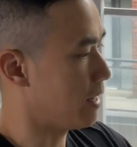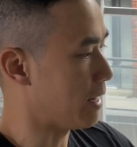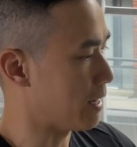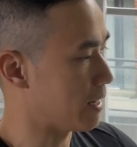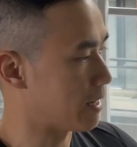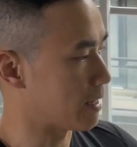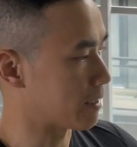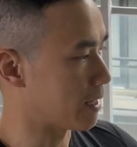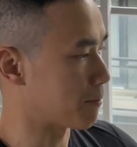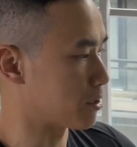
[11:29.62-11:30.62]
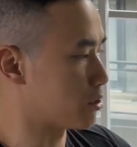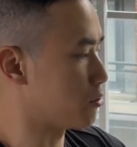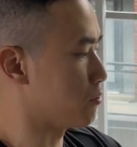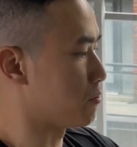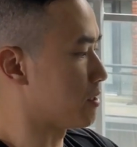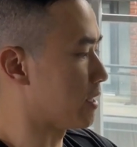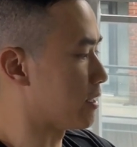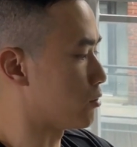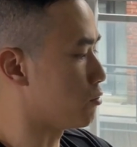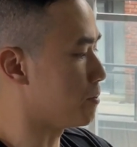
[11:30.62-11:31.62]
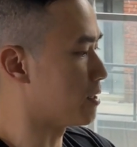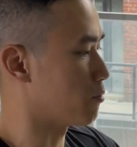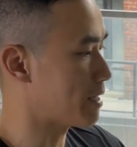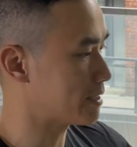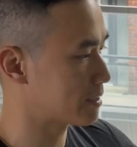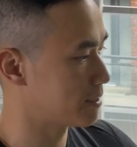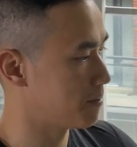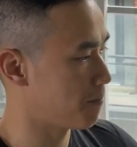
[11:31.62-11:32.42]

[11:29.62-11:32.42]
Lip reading: and I'm going to choose a 2-minute race.